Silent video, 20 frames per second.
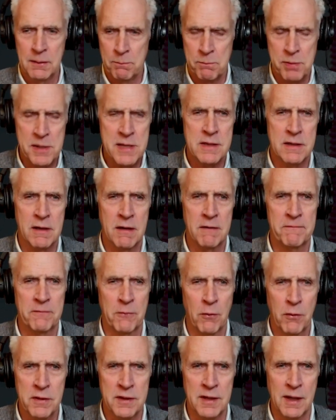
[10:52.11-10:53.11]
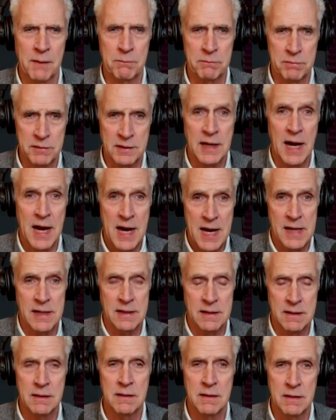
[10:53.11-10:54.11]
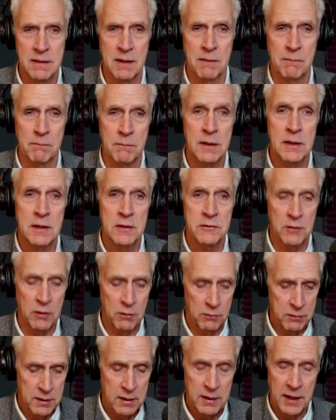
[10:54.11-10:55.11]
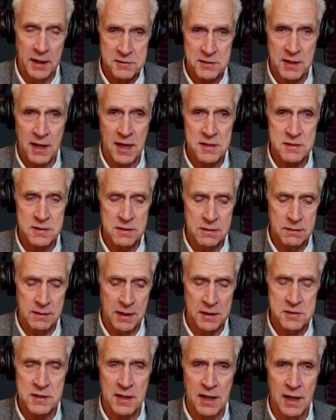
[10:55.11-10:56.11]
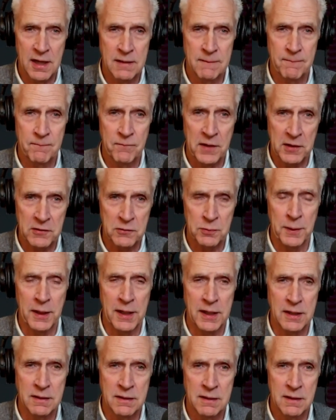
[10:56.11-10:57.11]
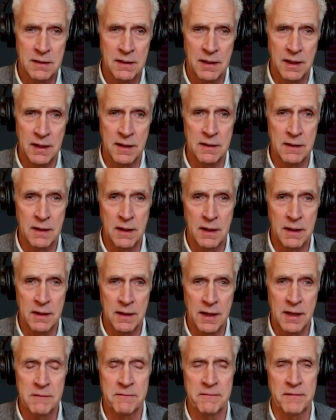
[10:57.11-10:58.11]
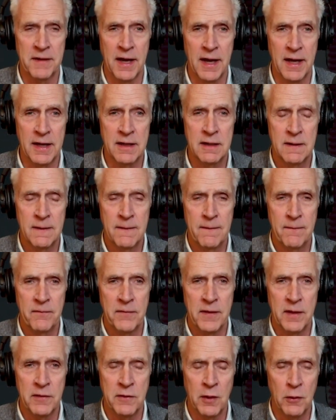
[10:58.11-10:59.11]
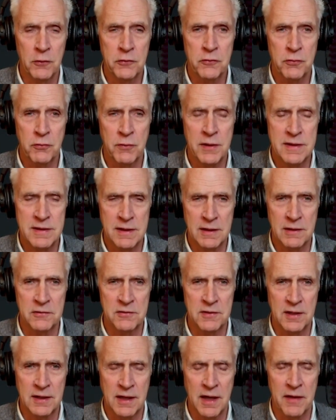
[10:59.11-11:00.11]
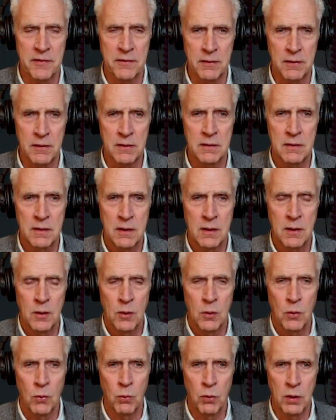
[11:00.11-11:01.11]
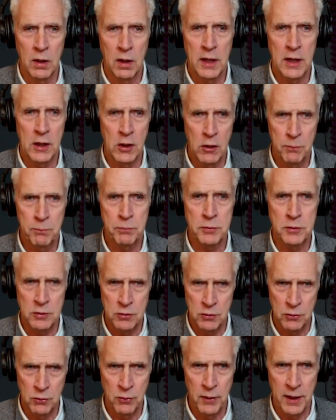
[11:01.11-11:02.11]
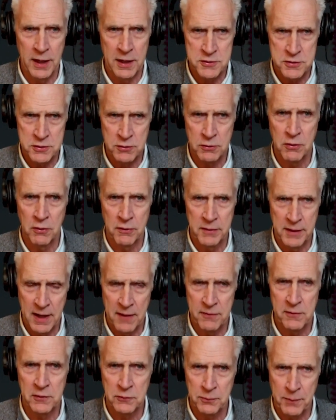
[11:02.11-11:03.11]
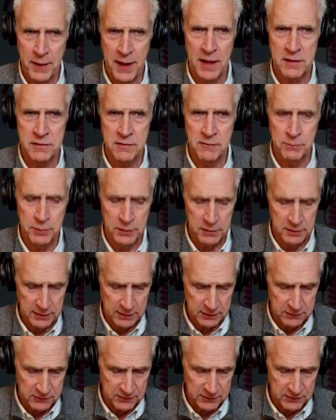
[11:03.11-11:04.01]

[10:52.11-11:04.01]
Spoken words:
be there for them, guide them. So education, educate, explain, and edify. And those three things together will help you as you go down this path of building a